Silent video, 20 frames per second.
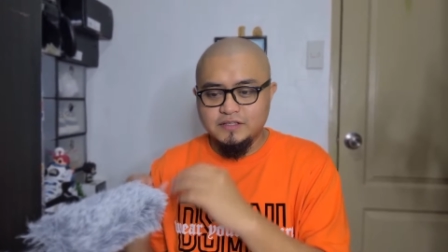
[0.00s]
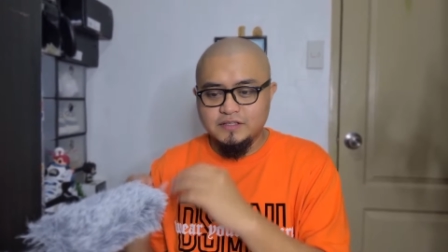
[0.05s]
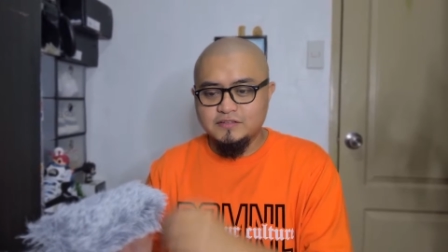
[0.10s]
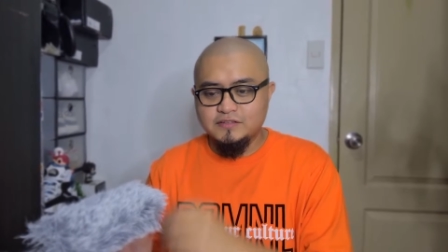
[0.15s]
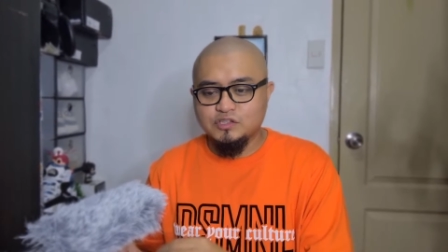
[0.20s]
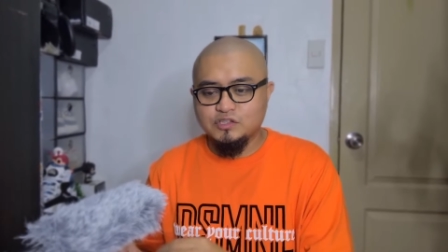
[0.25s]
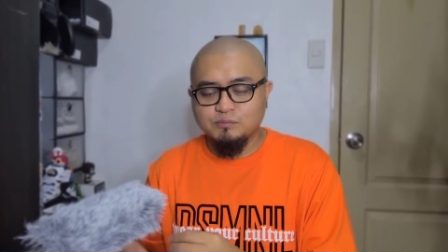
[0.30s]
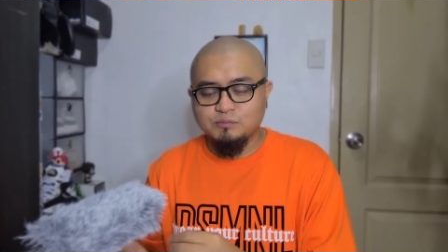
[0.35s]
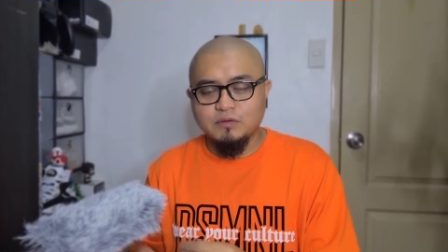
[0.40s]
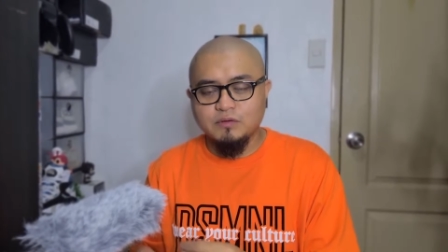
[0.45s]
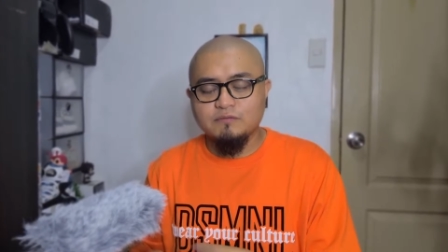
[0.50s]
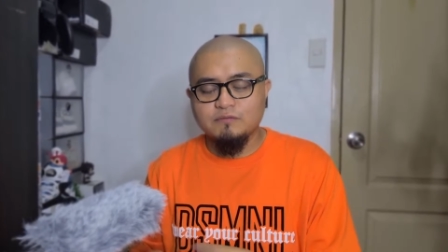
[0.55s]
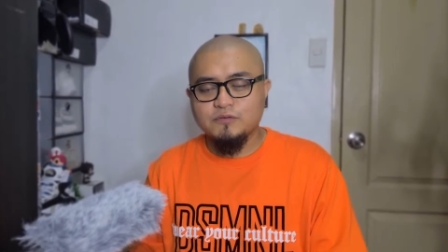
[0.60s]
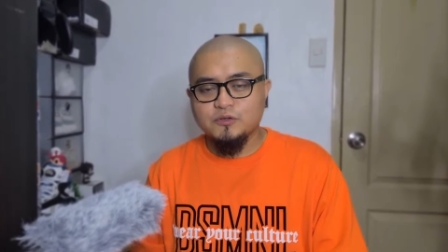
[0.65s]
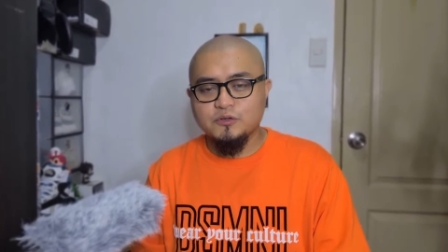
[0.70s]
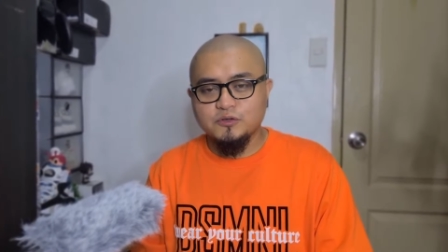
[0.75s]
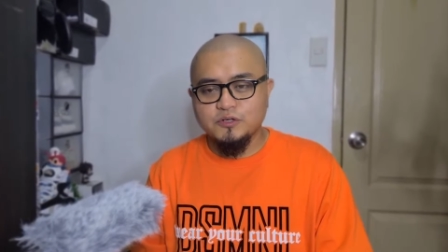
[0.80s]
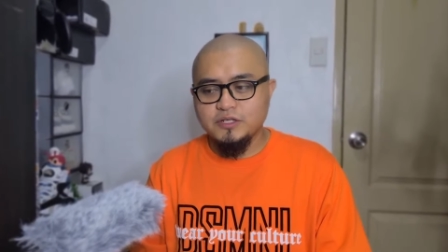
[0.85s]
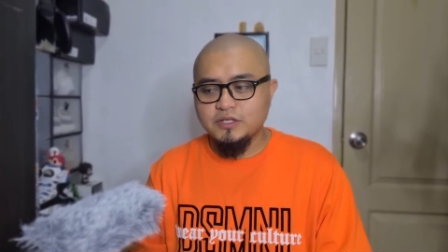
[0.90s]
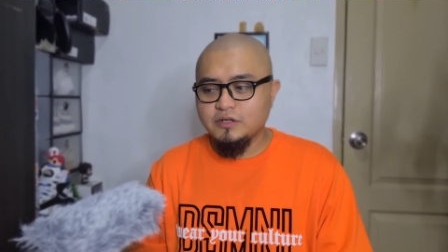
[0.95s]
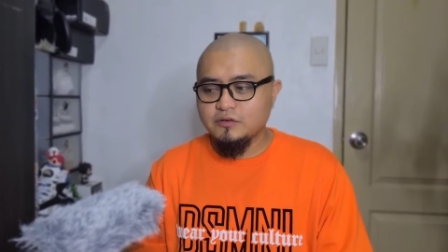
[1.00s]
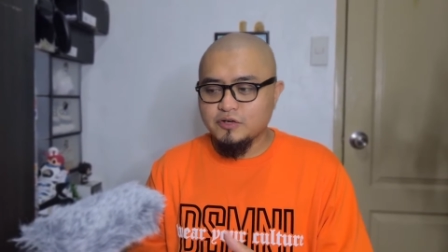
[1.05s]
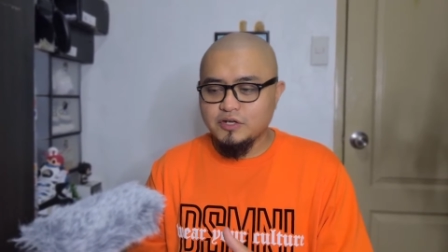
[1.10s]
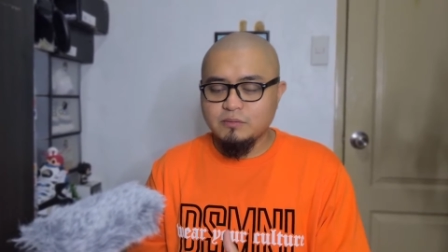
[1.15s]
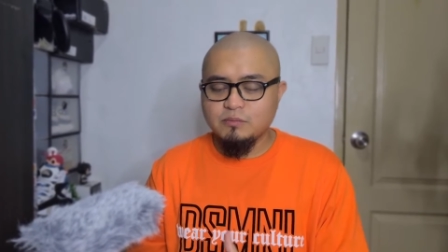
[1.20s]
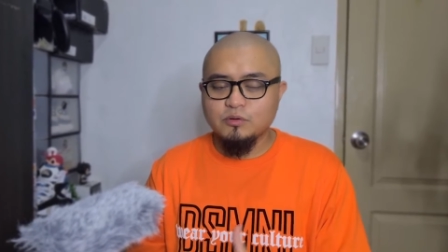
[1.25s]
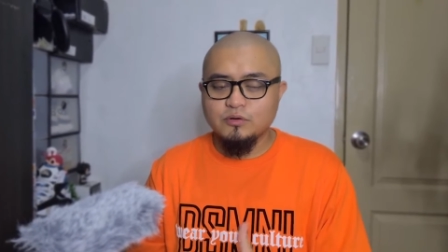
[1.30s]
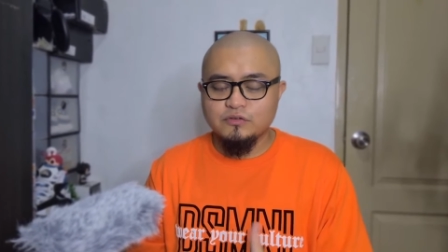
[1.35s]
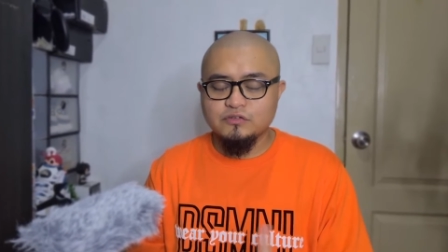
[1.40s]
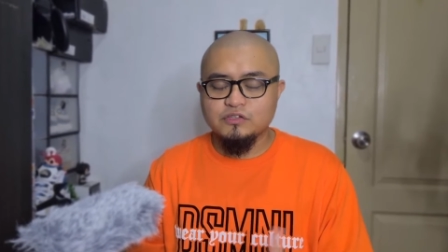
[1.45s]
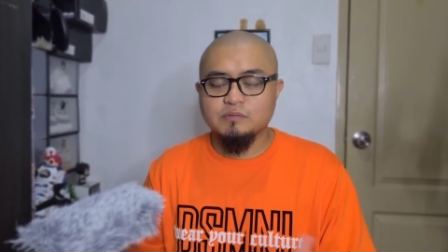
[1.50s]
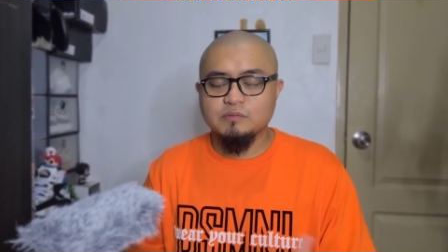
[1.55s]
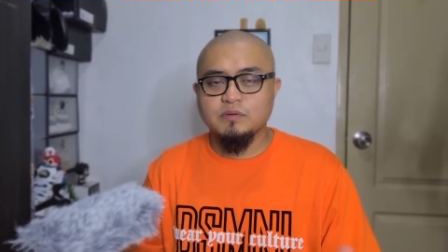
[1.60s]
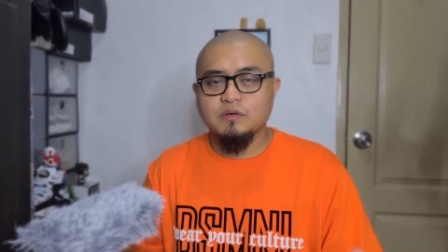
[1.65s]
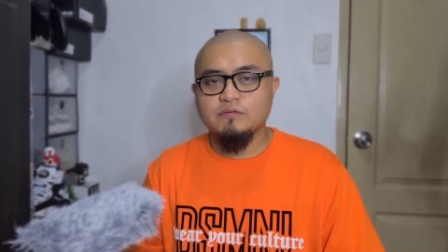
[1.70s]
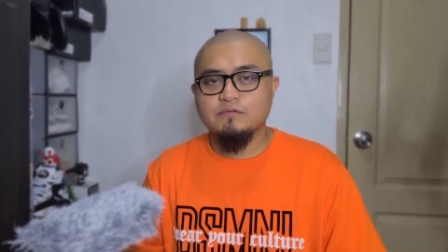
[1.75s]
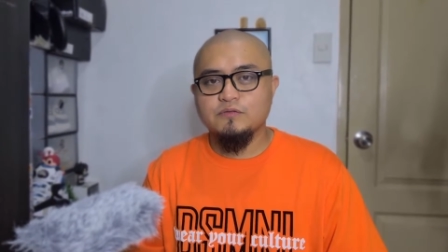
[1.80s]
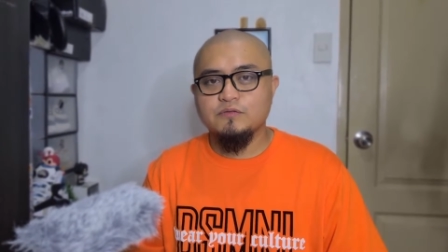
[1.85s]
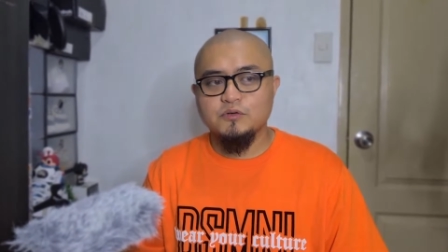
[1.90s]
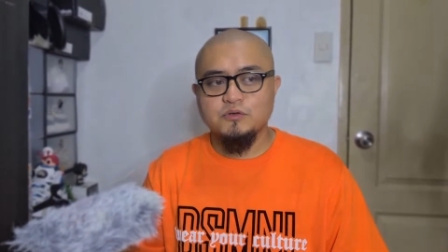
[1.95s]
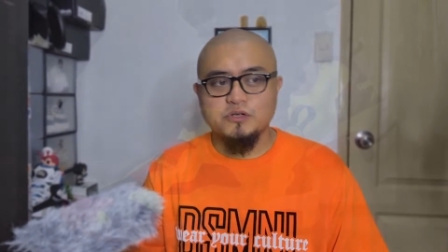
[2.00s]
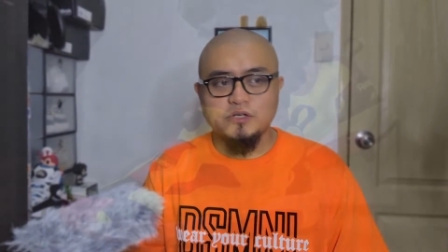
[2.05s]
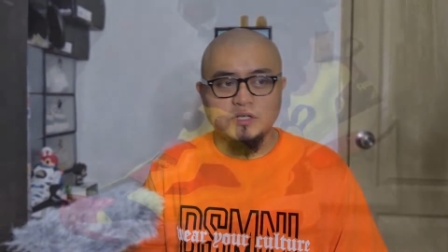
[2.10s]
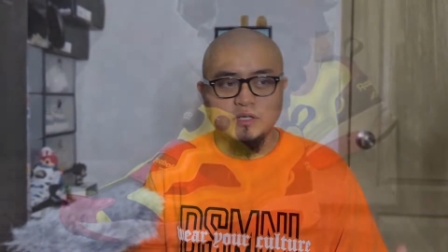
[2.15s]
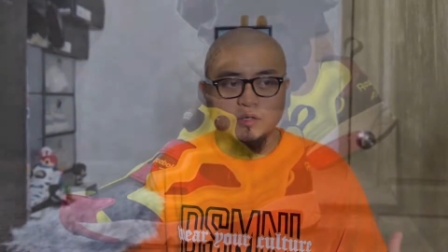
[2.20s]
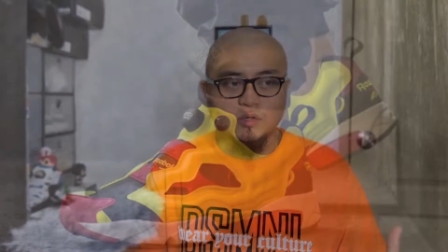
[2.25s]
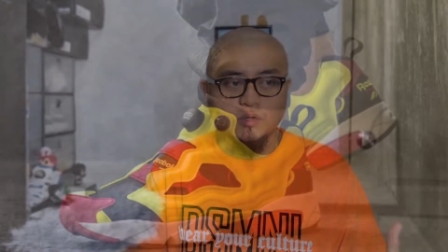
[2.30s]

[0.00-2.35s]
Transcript: Instapump Fury, Reebok Instapump Fury